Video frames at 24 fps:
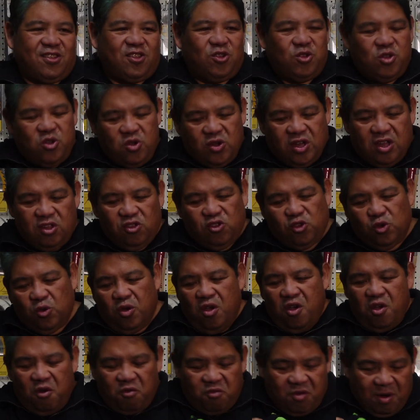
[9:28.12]
so you can do
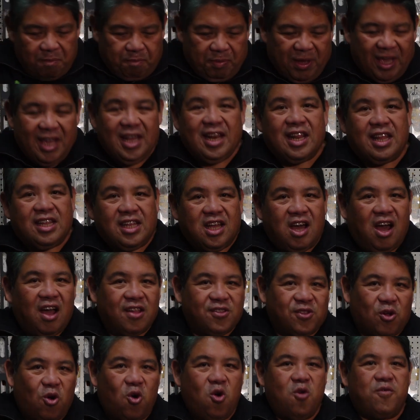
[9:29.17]
repeated
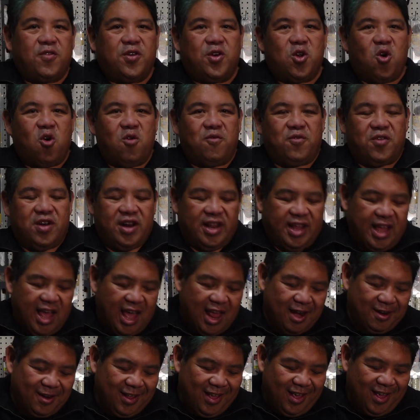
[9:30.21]
cuts over and over
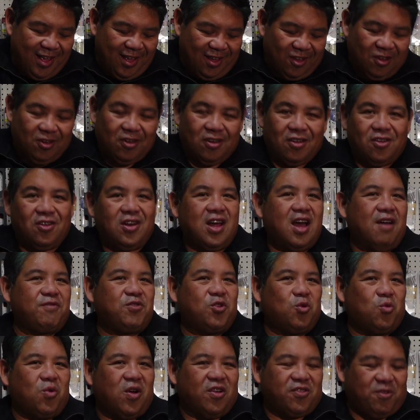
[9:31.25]
again. You'll have
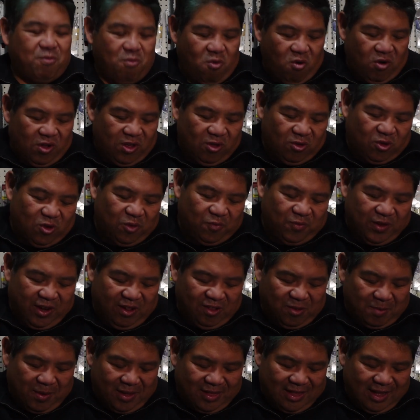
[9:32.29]
to watch more YouTube videos
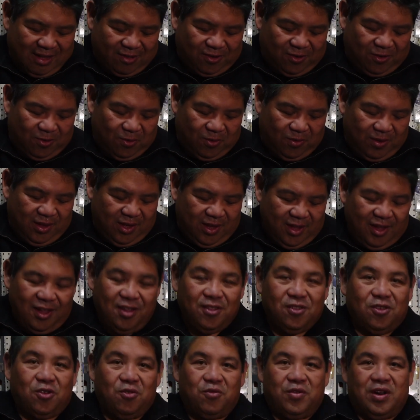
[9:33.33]
about that to
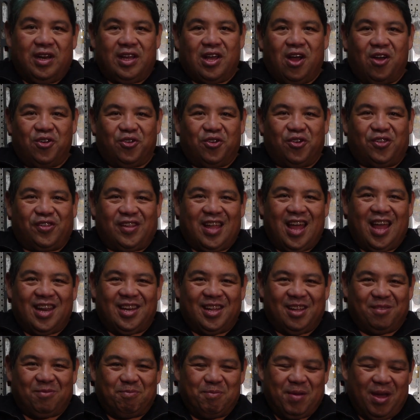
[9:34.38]
really understand
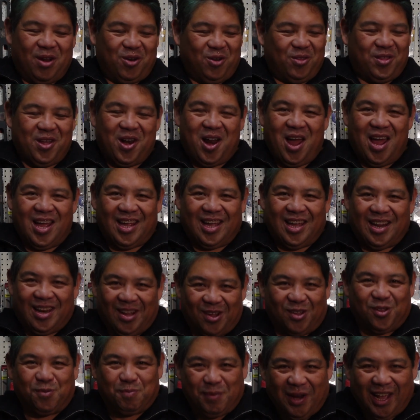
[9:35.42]
it better than I can
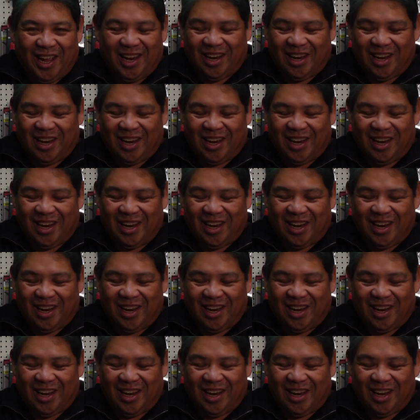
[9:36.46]
explain